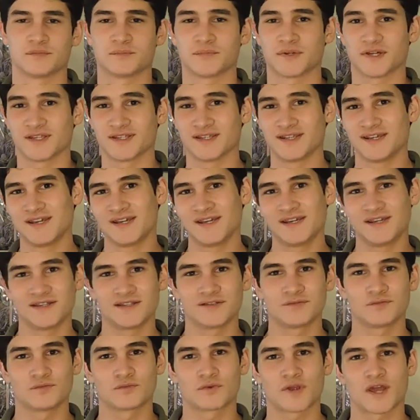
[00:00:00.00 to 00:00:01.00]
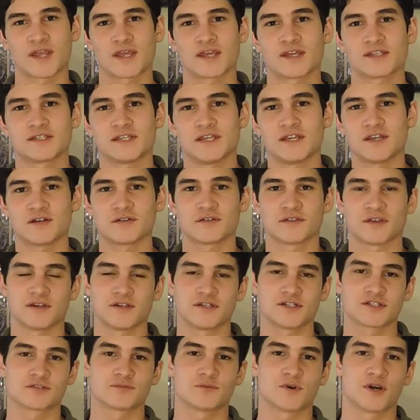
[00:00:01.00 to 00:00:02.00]
But I guess here they
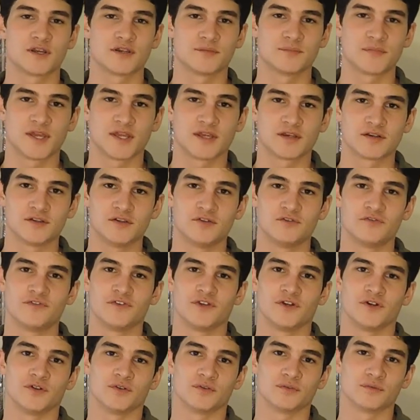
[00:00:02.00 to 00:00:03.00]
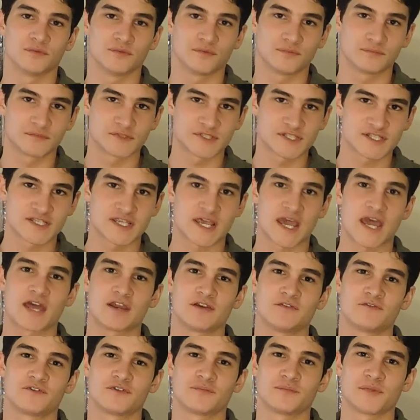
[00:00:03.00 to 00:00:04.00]
just wanted to make you feel
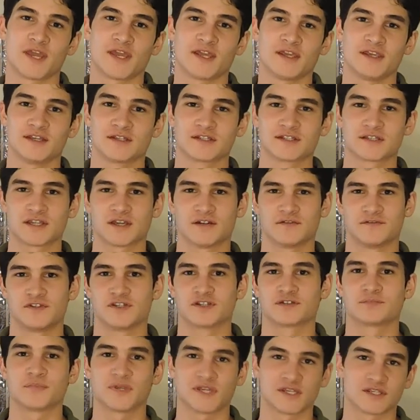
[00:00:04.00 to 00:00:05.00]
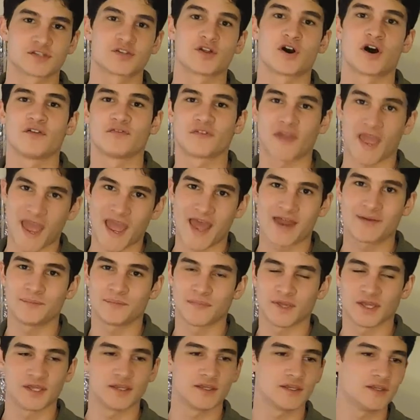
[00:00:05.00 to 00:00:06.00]
sad for Maggie instead of just pissed off at
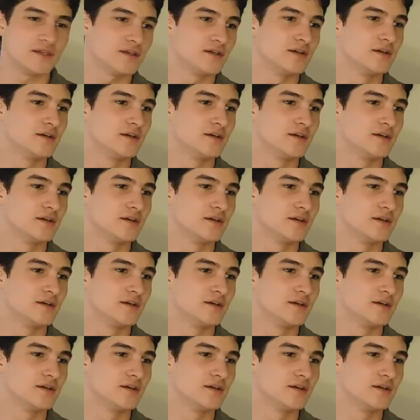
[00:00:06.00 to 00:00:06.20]
Maggie.